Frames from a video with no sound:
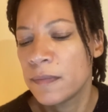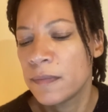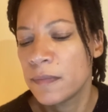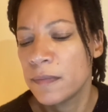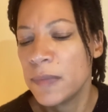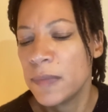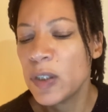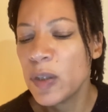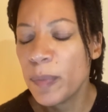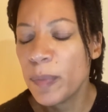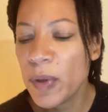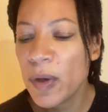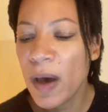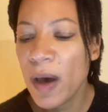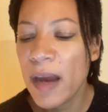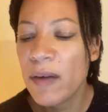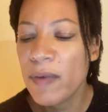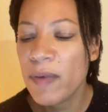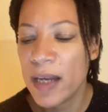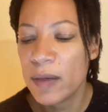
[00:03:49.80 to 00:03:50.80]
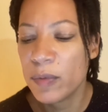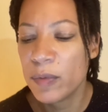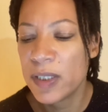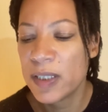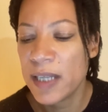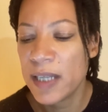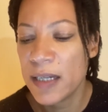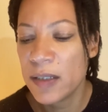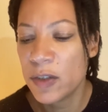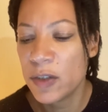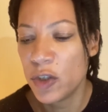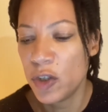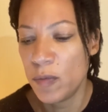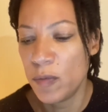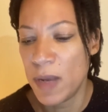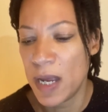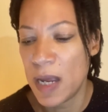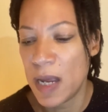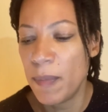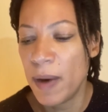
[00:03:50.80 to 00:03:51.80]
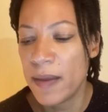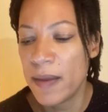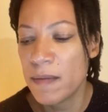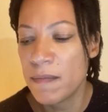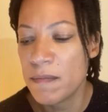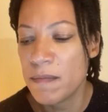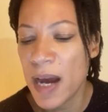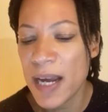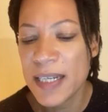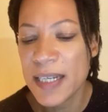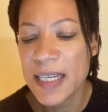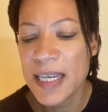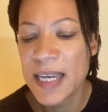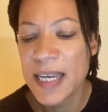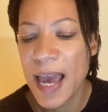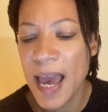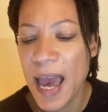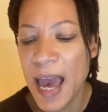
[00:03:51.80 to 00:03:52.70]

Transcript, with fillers: But the book I read was sent to me by the mighty